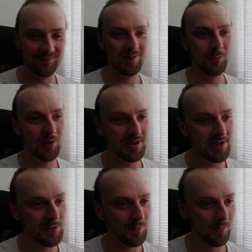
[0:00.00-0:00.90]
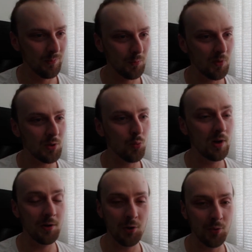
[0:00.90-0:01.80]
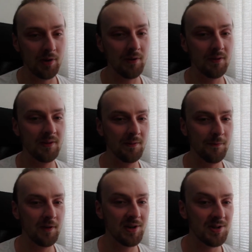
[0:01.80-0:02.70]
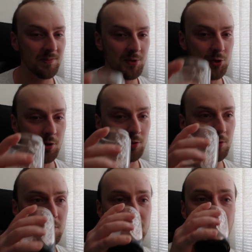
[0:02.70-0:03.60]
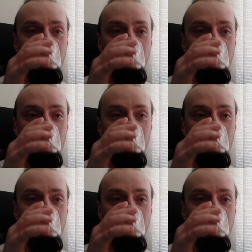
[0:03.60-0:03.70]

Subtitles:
Which is quite well known in Finnish circles.